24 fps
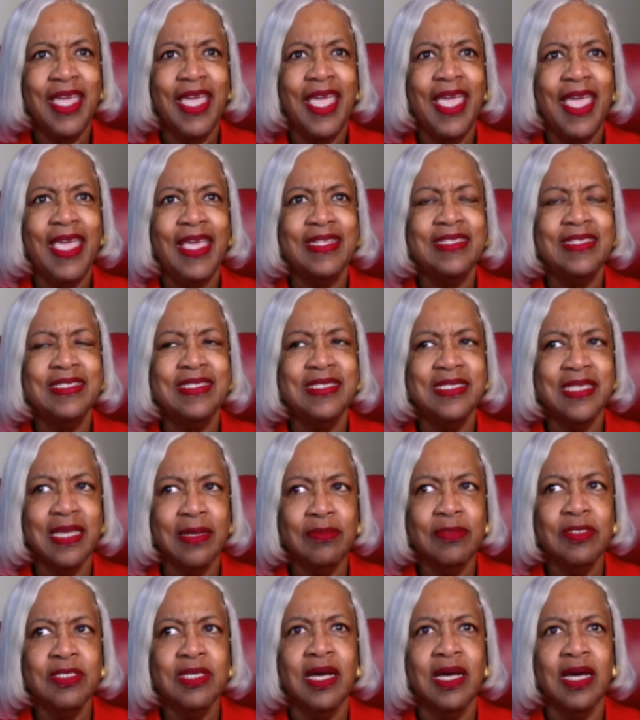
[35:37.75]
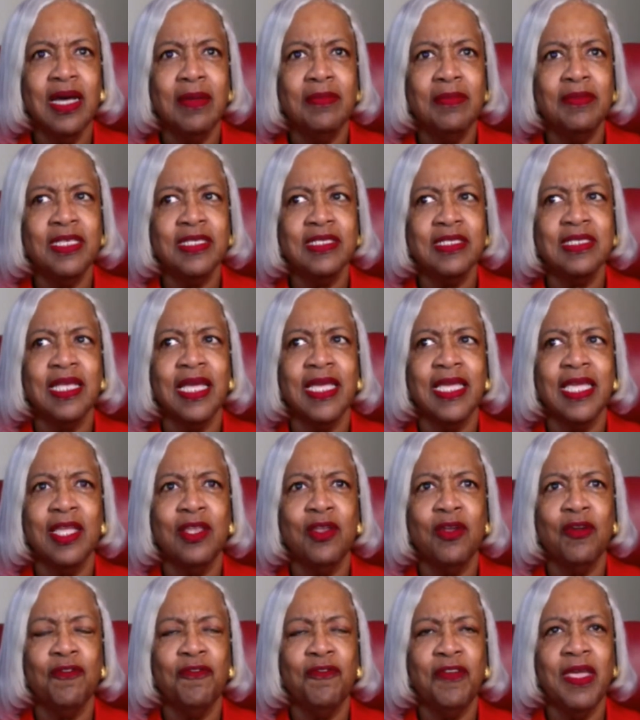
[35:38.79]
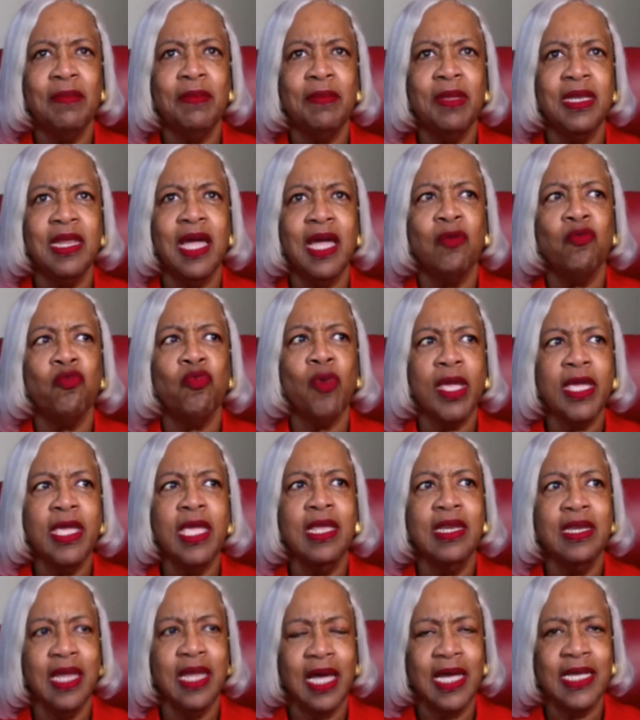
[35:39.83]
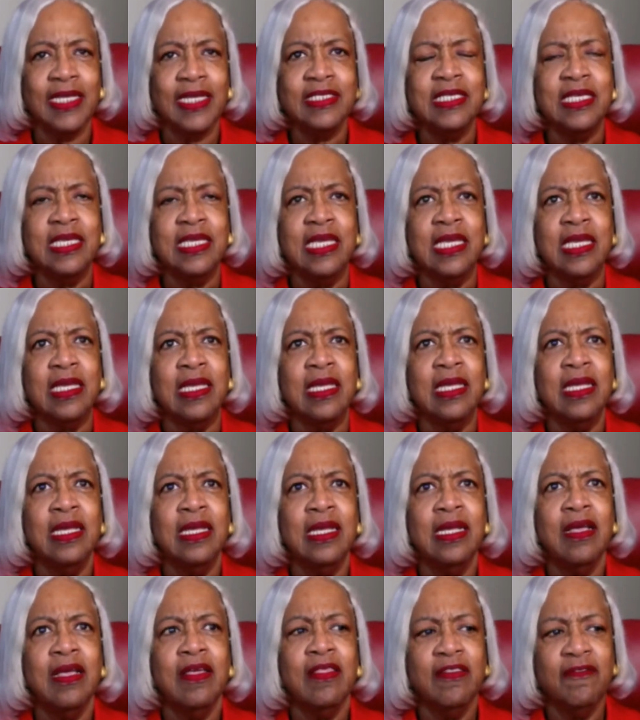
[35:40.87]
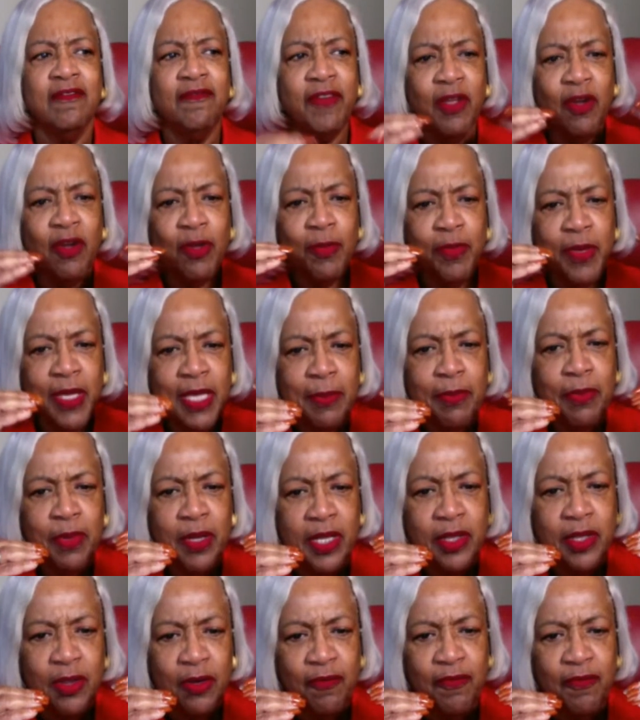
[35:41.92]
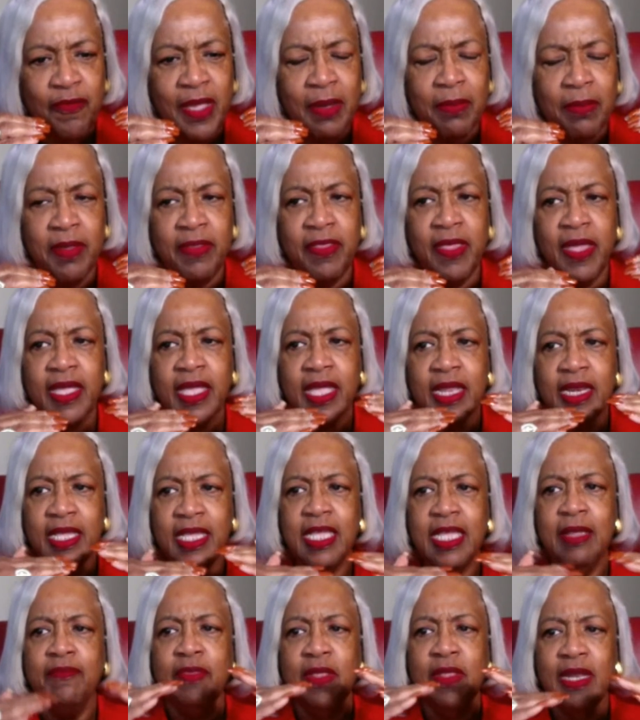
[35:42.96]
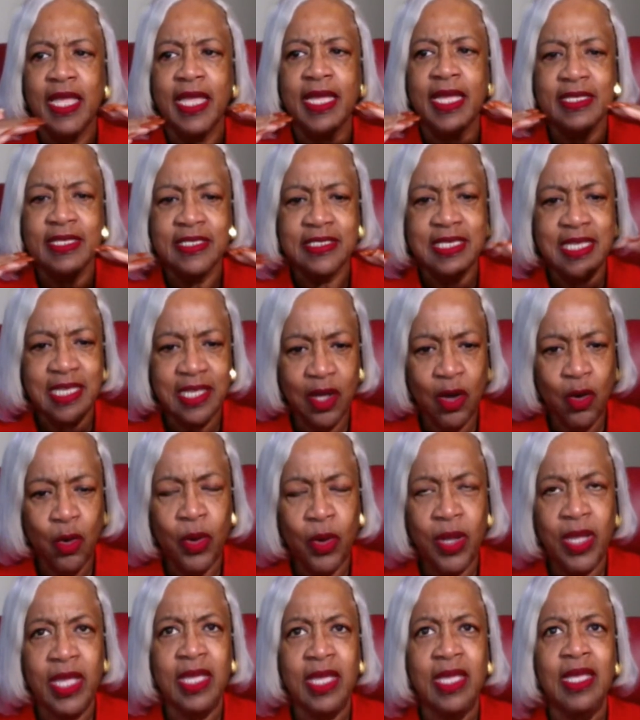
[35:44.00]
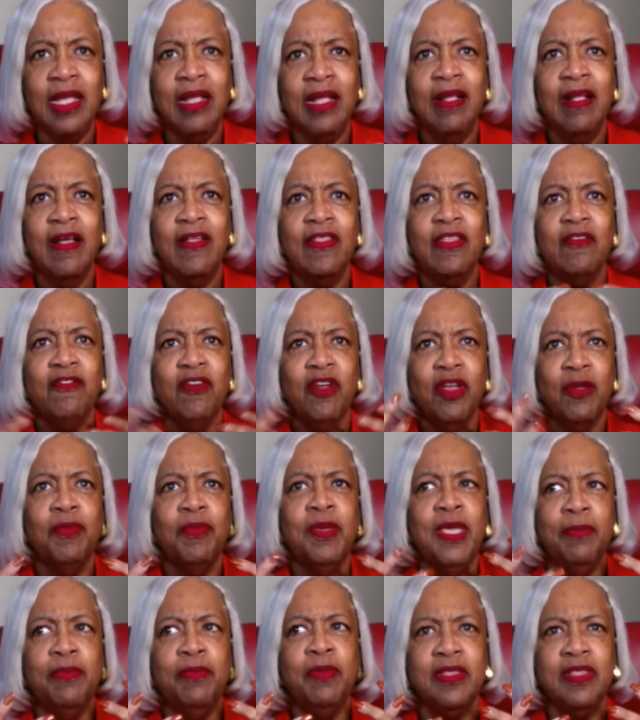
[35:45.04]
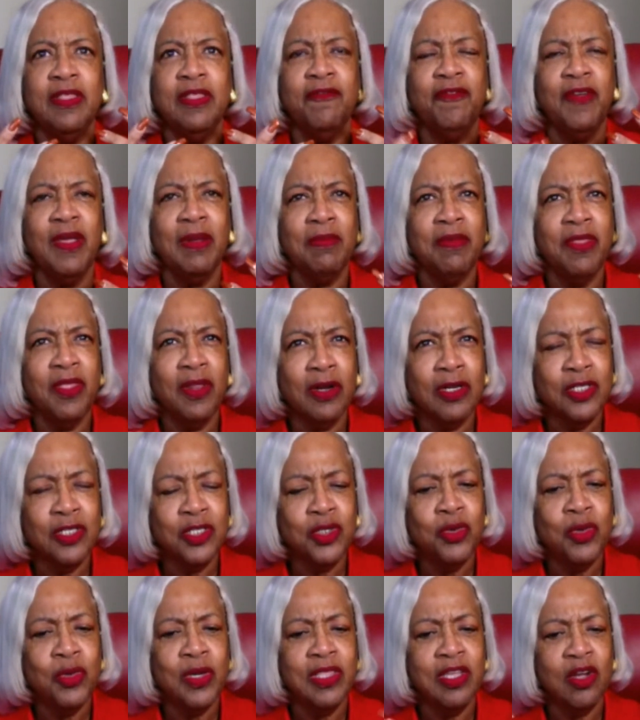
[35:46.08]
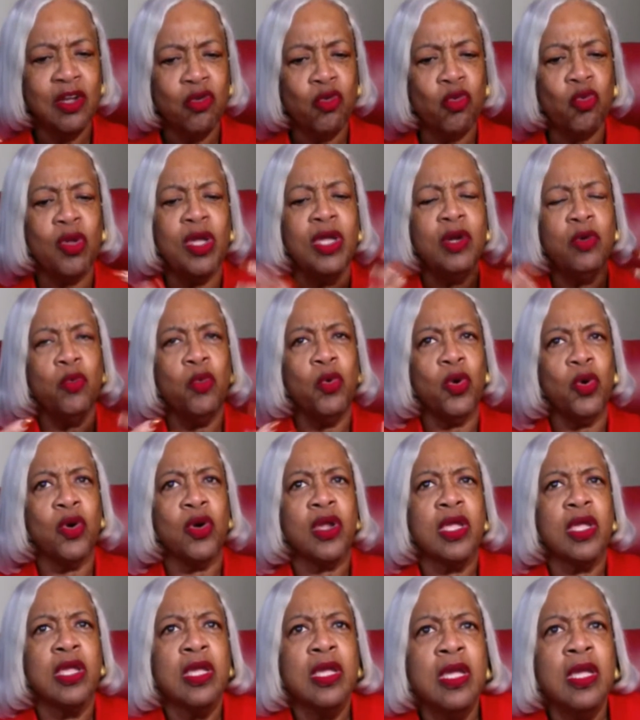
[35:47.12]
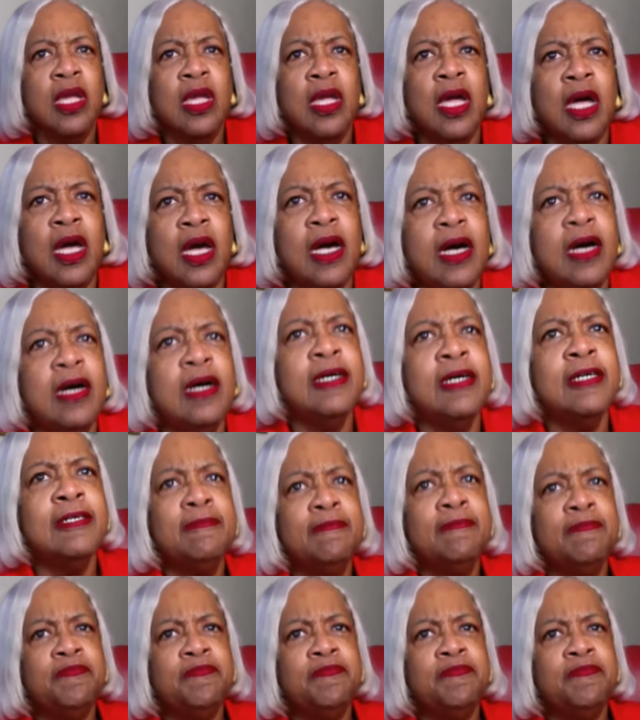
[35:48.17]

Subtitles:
And sometimes it's like in your family, not recognizing the very people in your family that can keep the legacy going, the very people in the family that are doing the grunt work, that